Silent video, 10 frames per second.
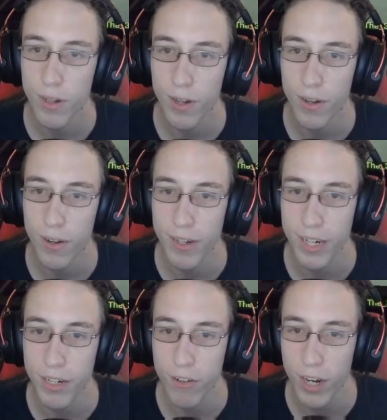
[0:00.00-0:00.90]
Oh,
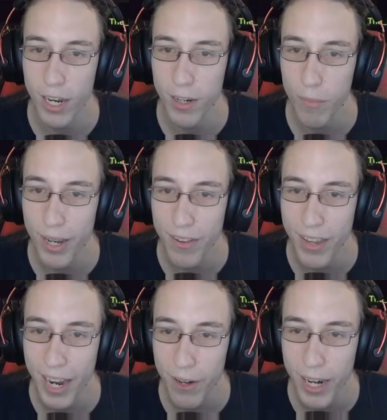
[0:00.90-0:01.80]
you're getting shot. You
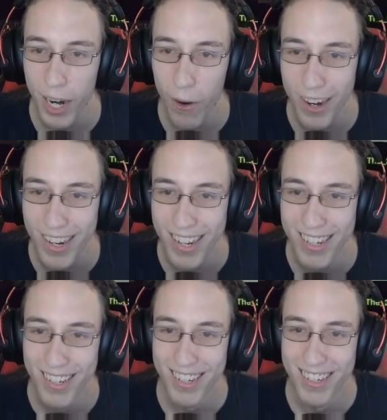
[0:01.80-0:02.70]
bailed out, coward.
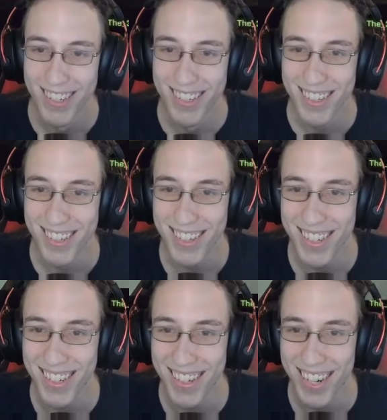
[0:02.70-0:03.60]
Oh,
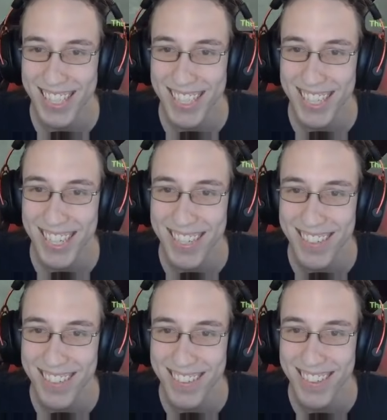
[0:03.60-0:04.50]
I see
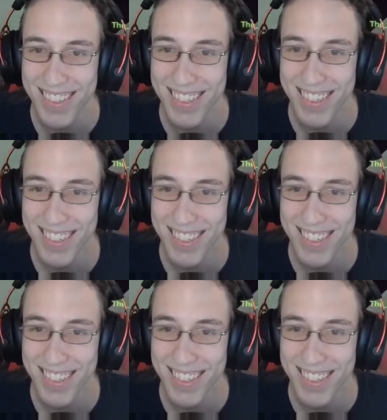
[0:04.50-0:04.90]
you.